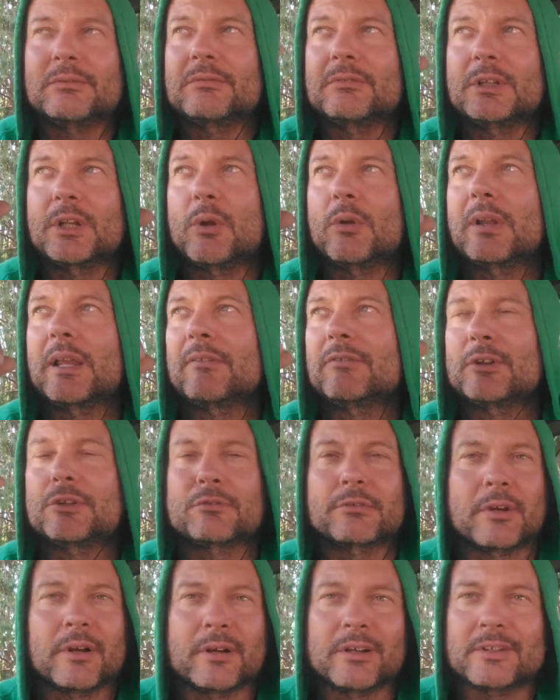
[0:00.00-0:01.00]
low level
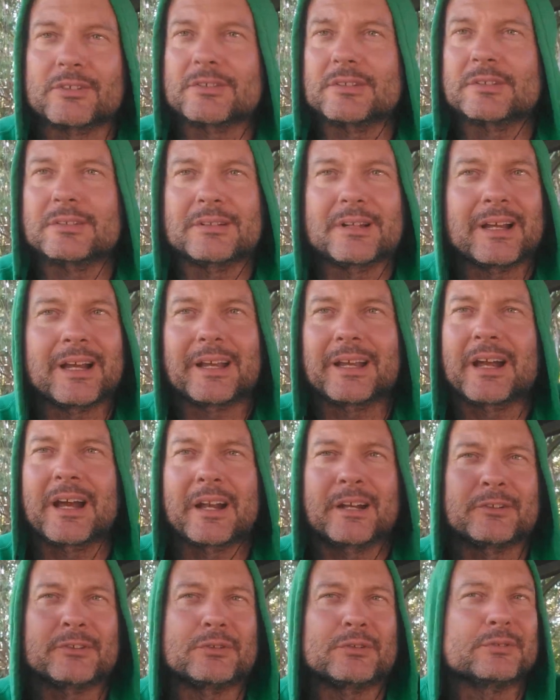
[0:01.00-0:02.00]
drugs, and I got
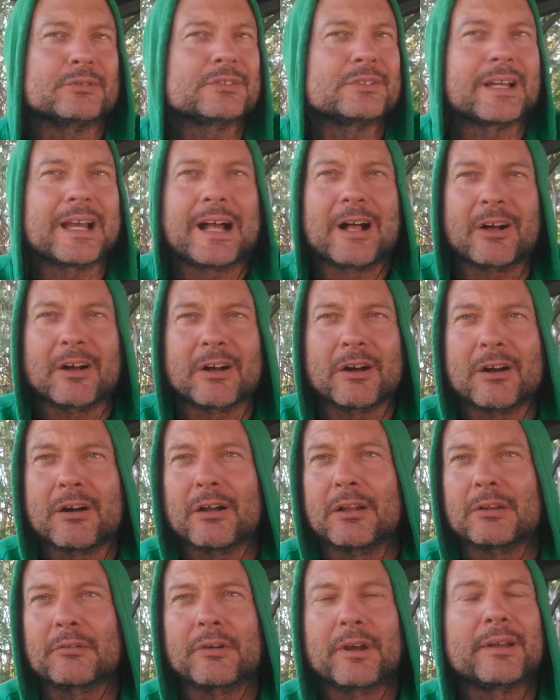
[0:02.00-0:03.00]
introduced to
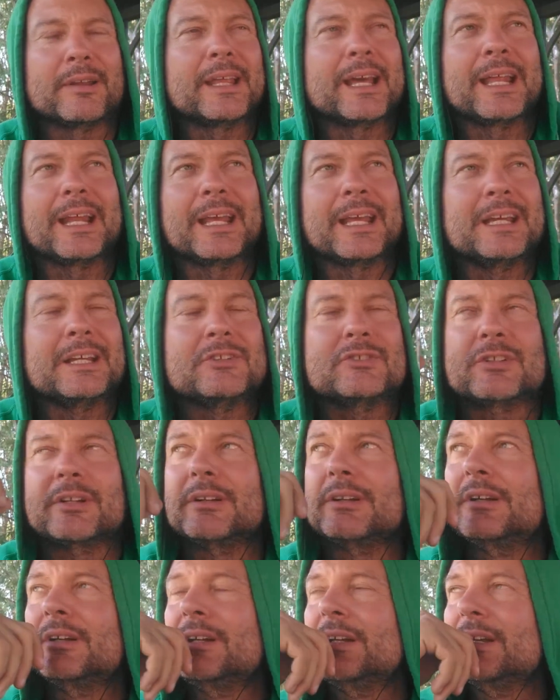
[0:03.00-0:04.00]
alcohol around that age,
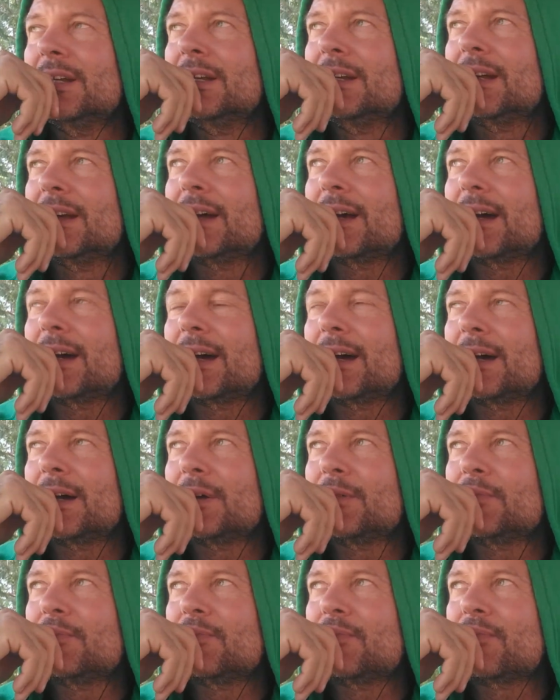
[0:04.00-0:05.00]

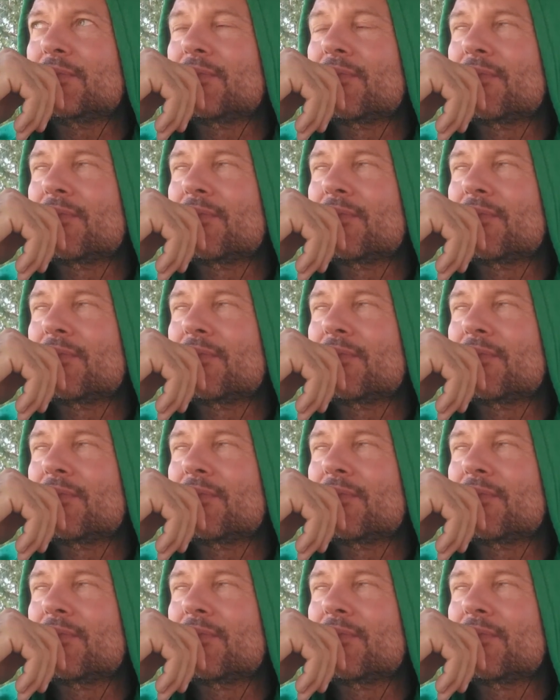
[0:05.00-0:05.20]
um,